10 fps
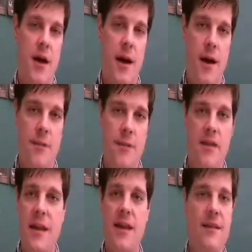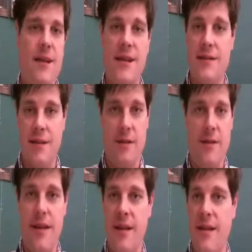The kids love
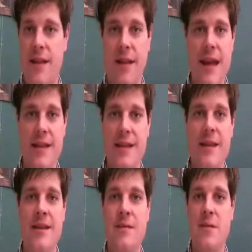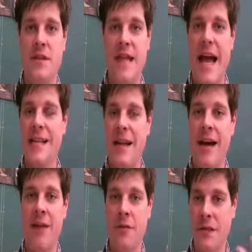it. They like the
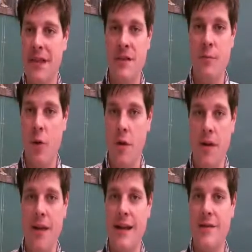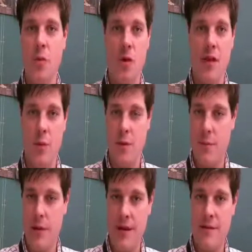tactile, the keyboard, they like working with the
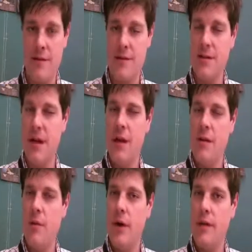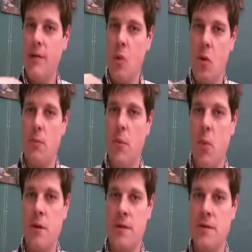pens, but more
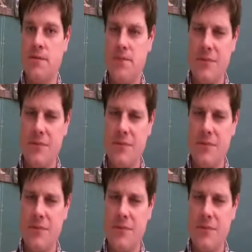important,